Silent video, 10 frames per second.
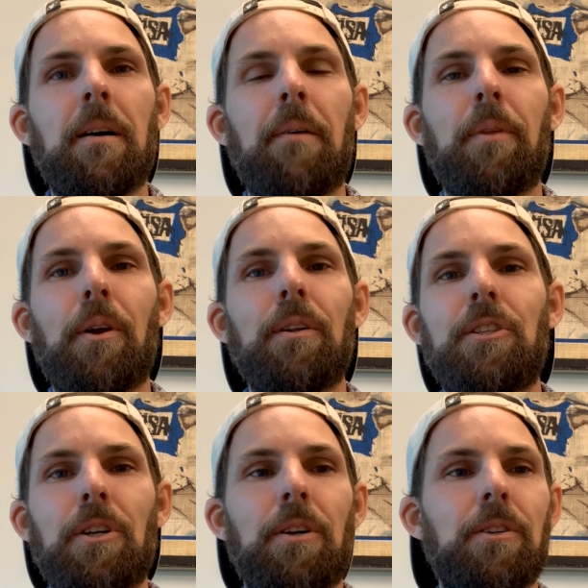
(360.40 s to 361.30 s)
The early
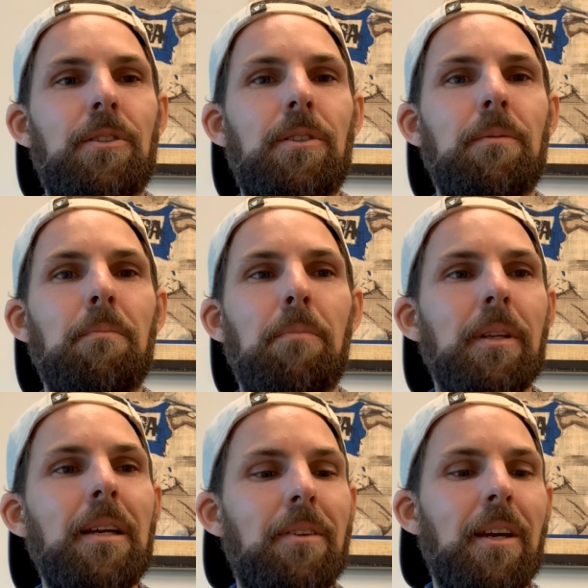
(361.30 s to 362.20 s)
church
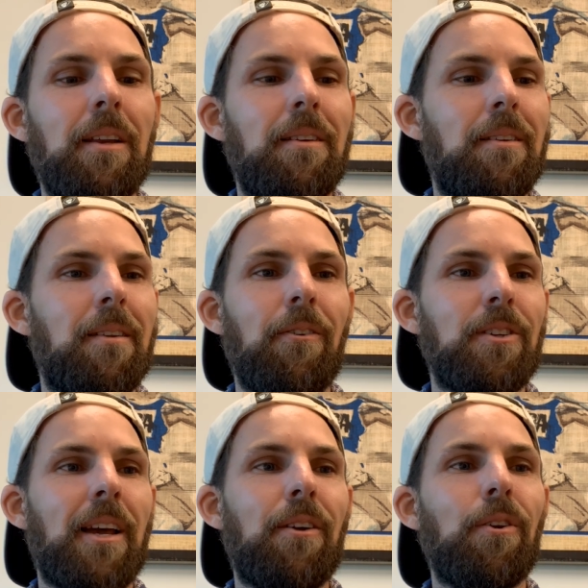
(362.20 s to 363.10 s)
believed that there
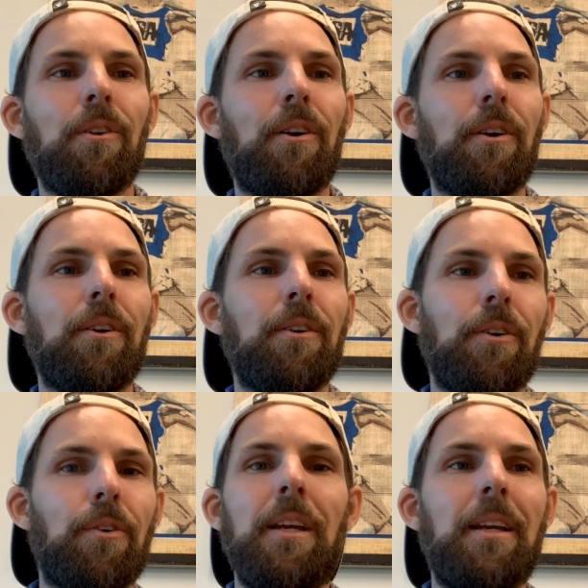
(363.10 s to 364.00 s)
was now no longer
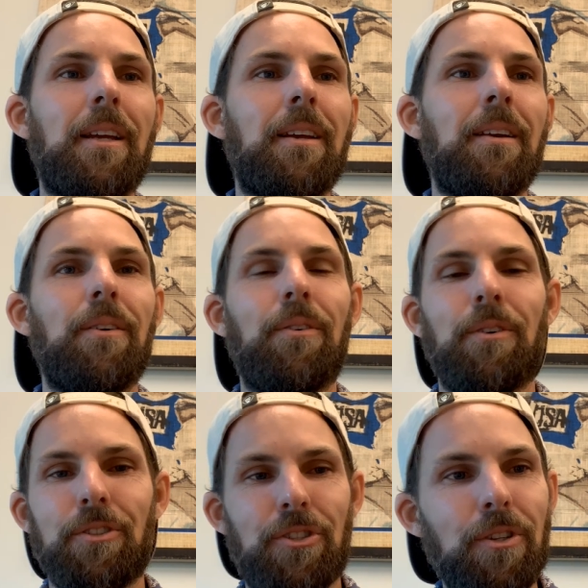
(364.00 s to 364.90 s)
Greek
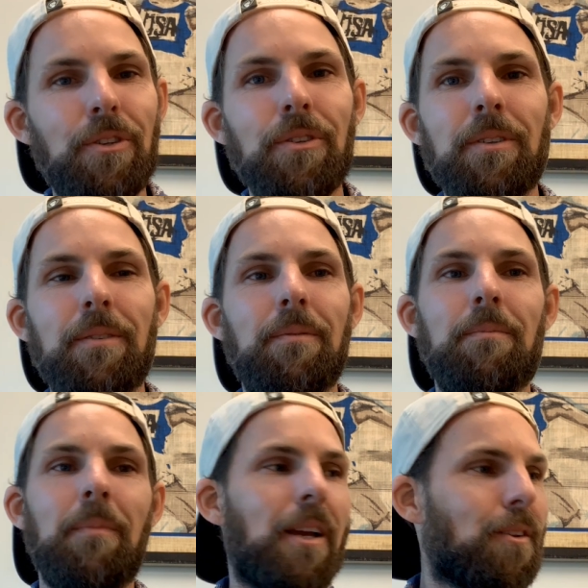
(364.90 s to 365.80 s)
or Jew,
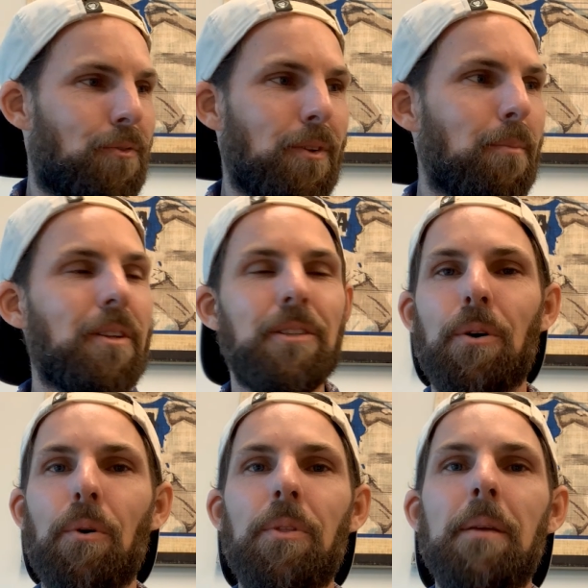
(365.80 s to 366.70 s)
male or female, this
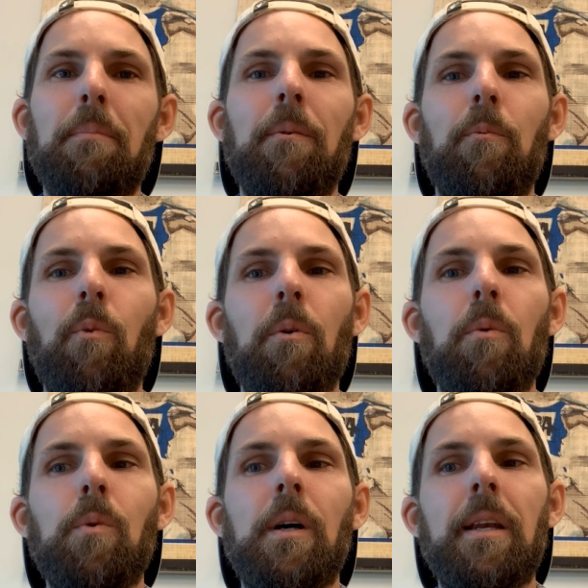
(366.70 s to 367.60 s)
whole thing, but we were
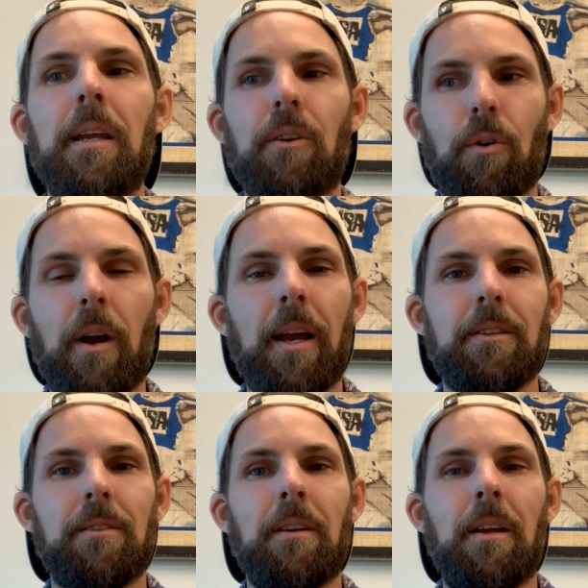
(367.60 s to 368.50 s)
one in
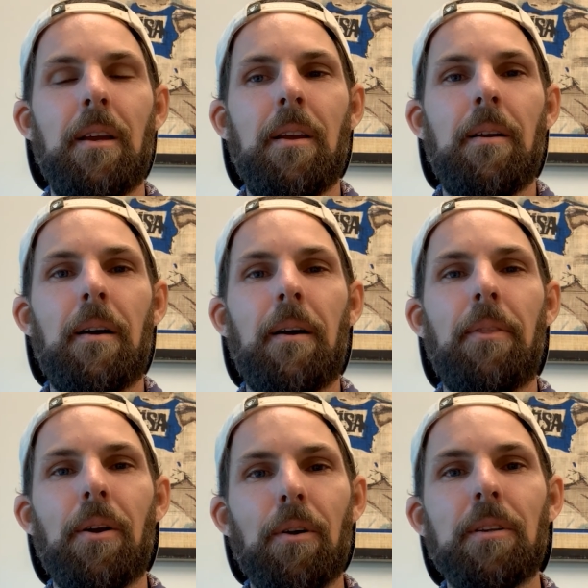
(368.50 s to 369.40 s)
Christ.
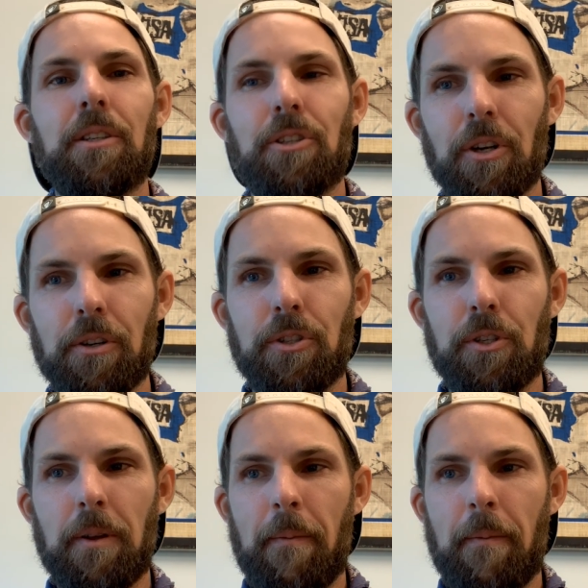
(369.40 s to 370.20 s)
The early church,